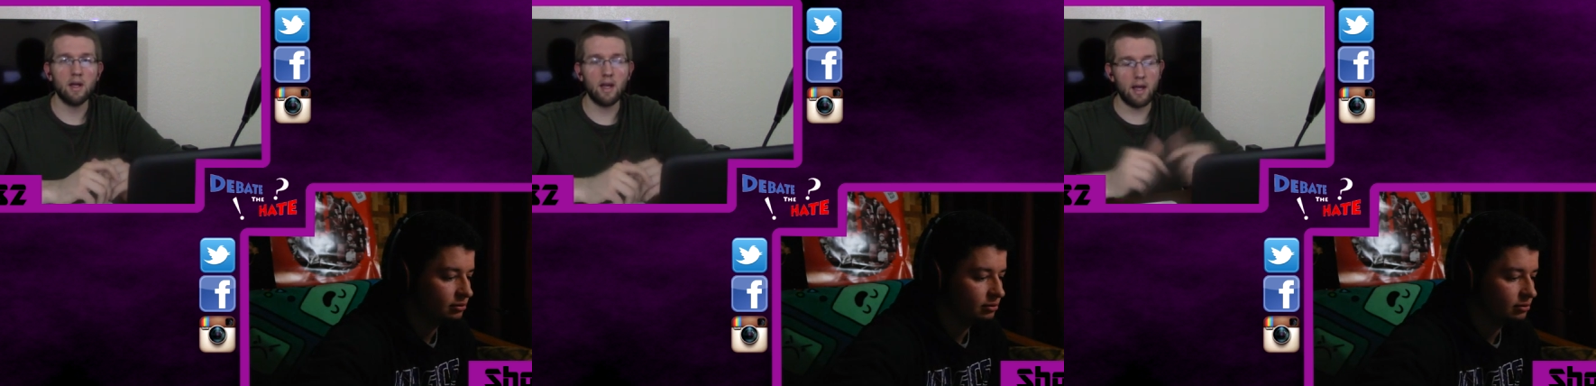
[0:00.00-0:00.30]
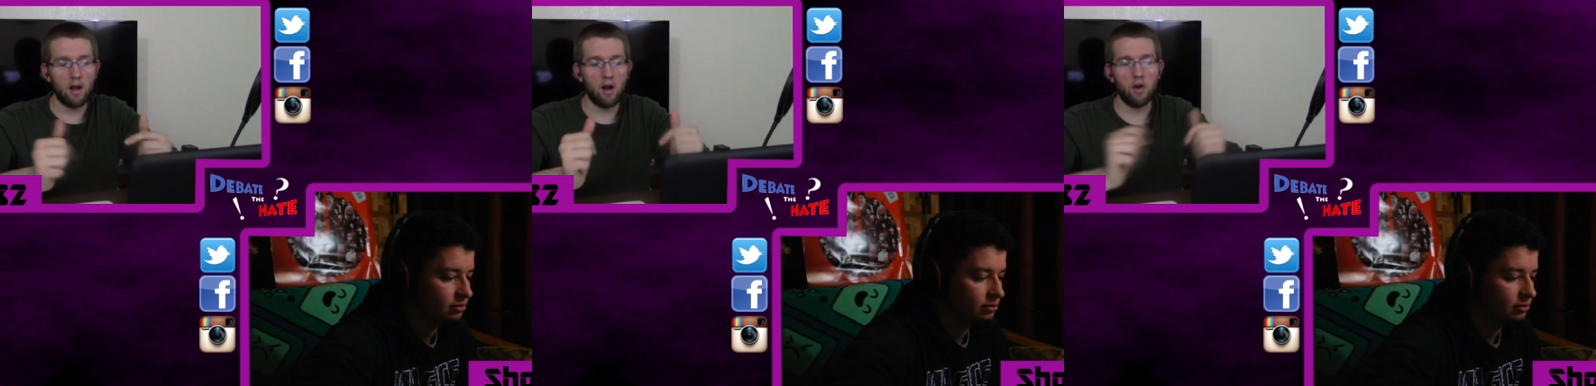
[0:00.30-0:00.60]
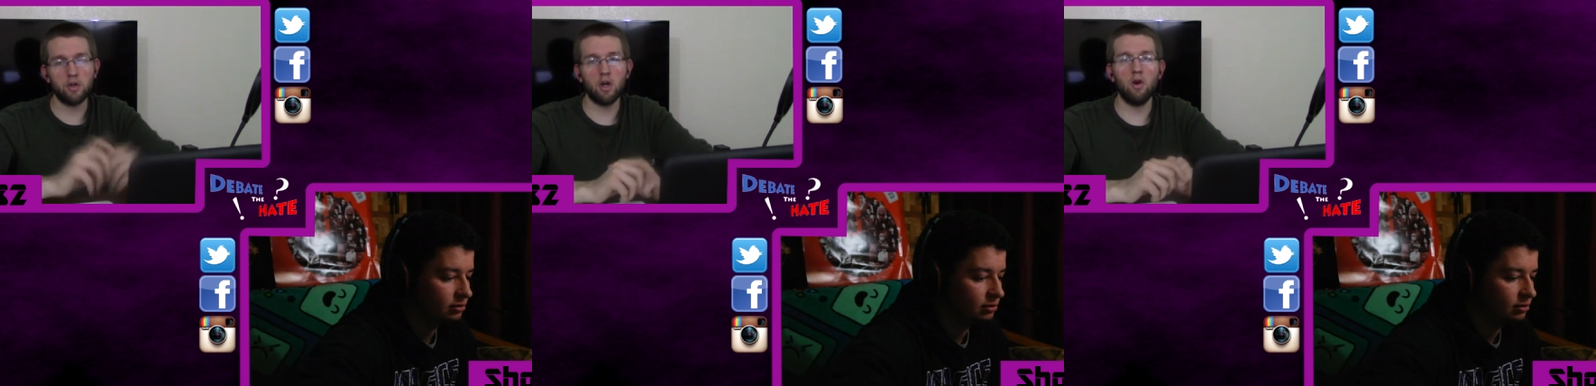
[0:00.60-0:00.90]
Speaker 1: can get on
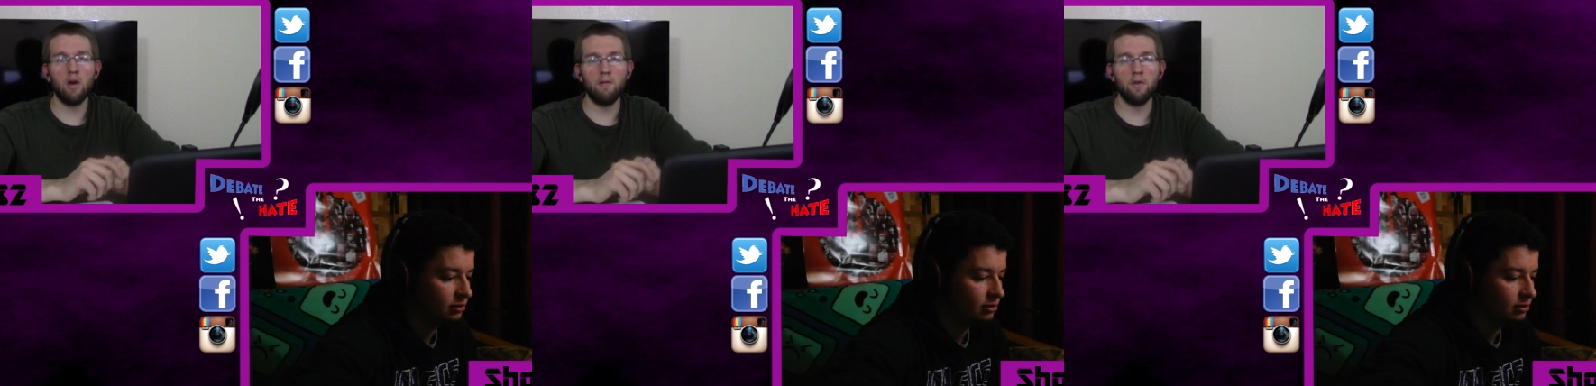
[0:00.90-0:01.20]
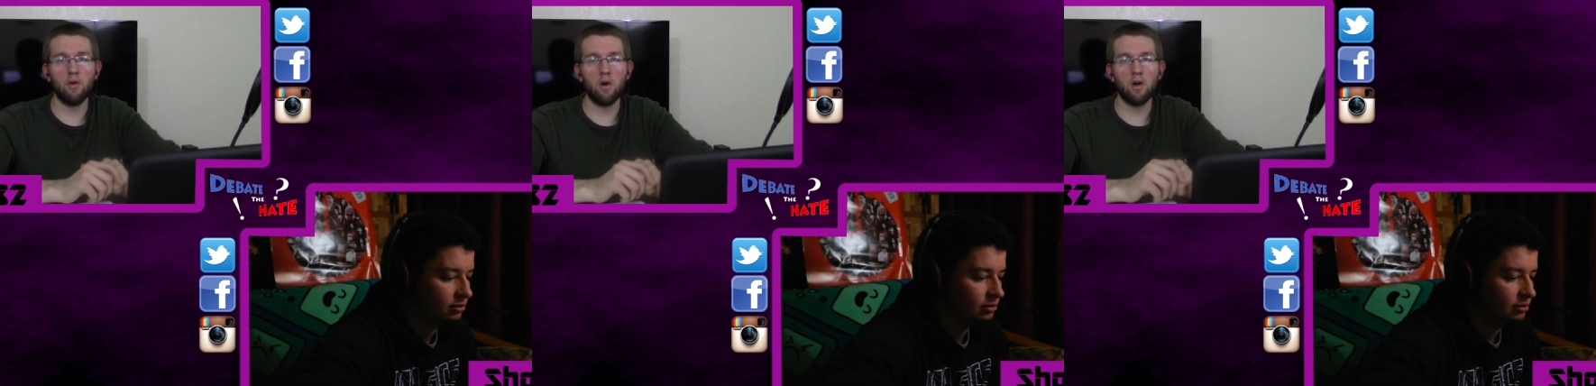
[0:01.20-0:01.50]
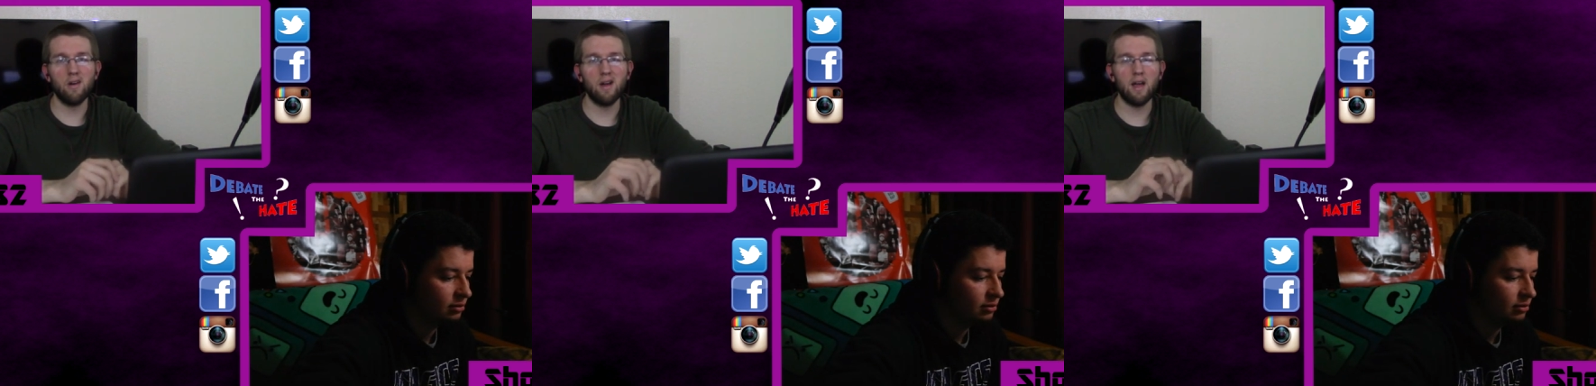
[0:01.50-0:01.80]
our show if you
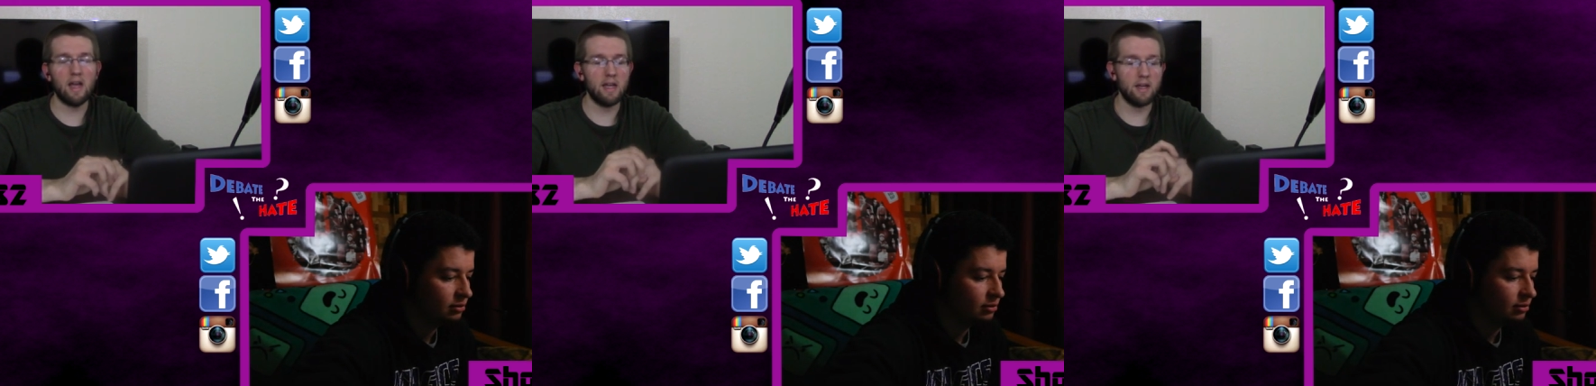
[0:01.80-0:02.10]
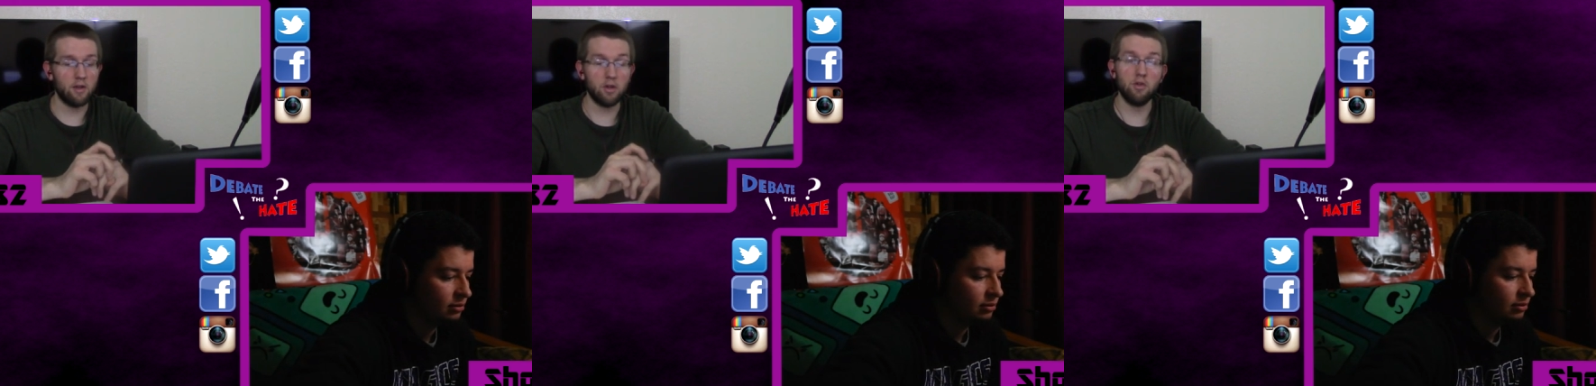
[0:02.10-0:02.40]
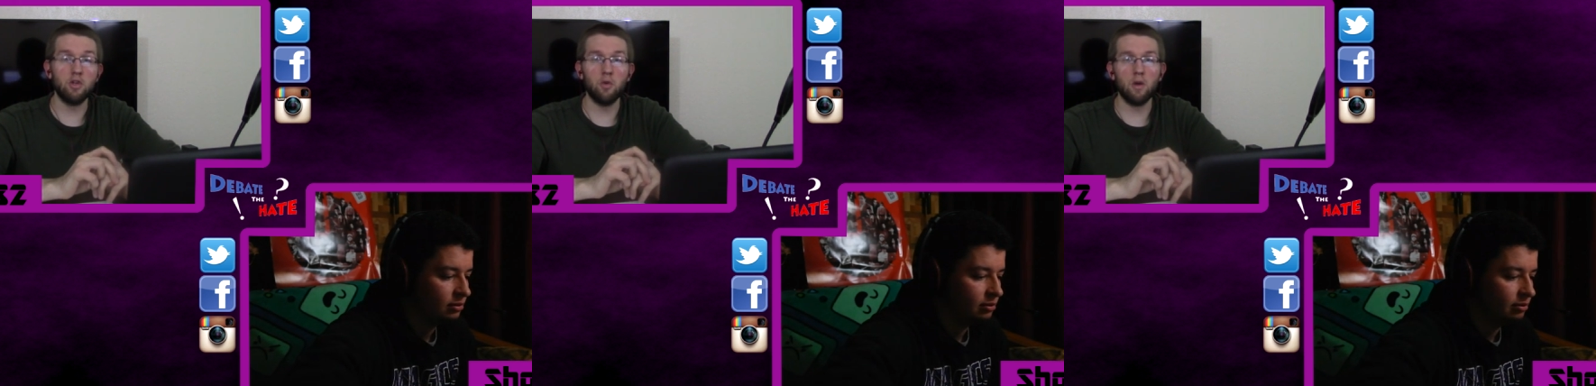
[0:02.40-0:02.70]
are another
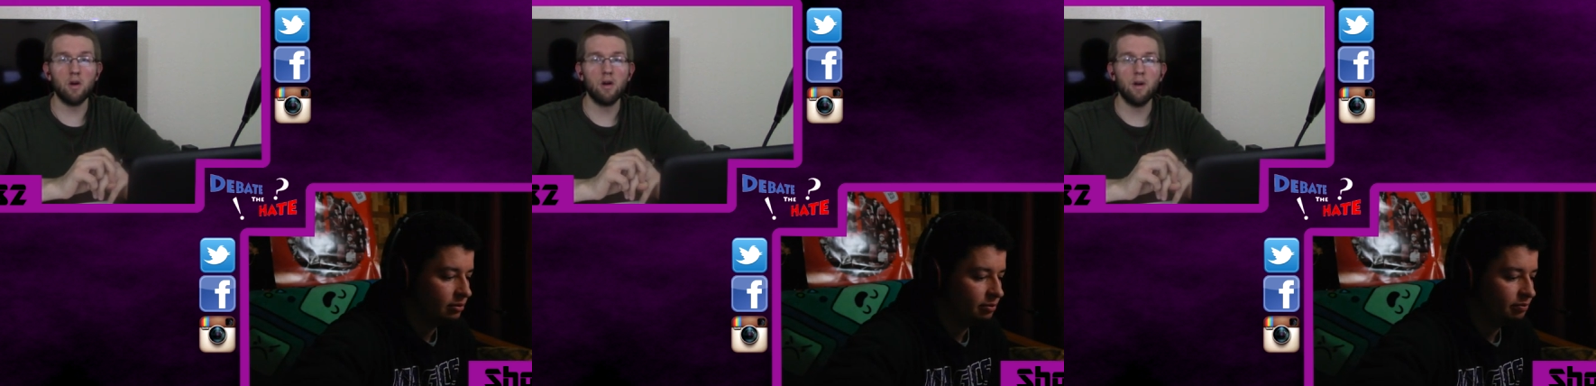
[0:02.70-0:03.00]
YouTuber,